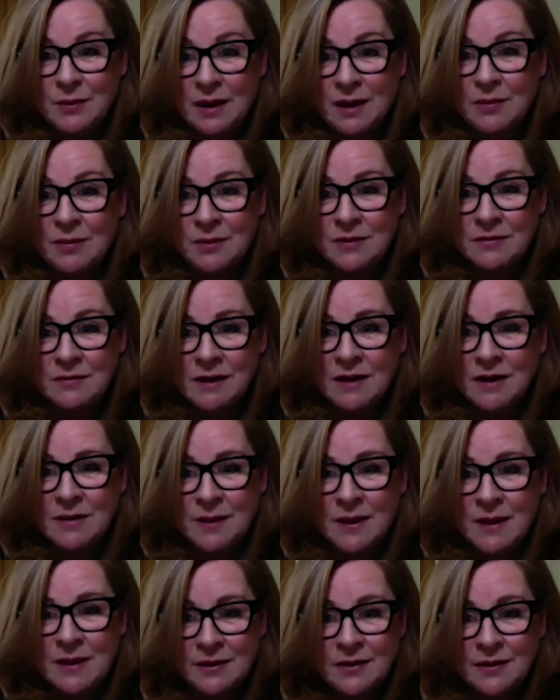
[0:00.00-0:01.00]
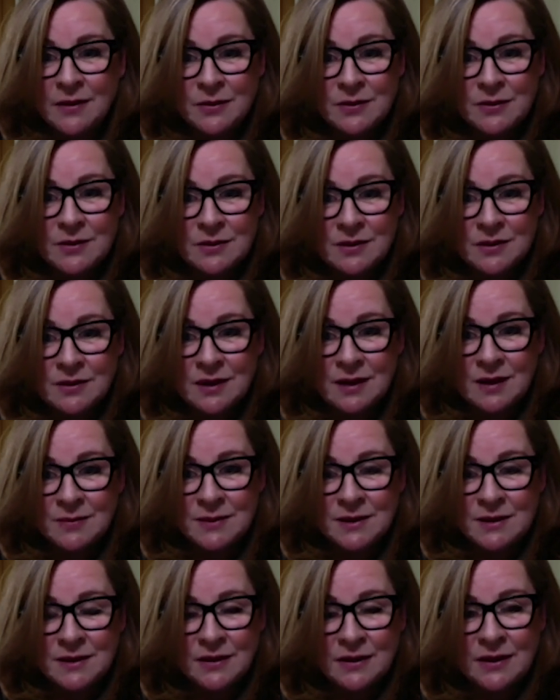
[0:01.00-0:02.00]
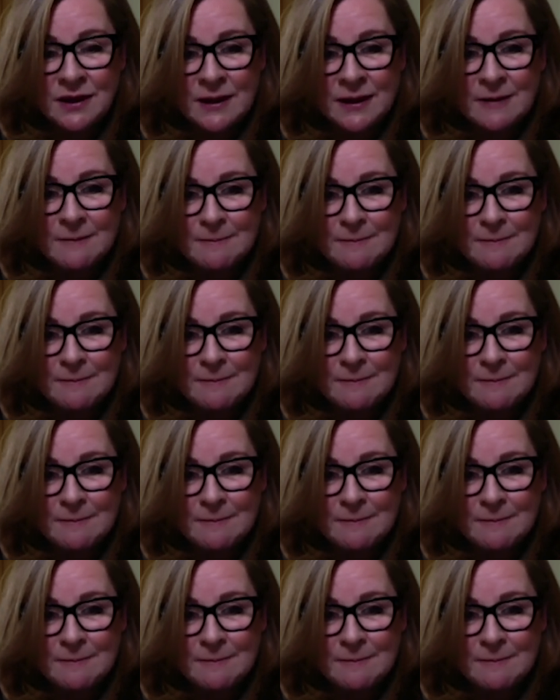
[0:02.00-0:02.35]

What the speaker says: I would recommend the View, absolutely.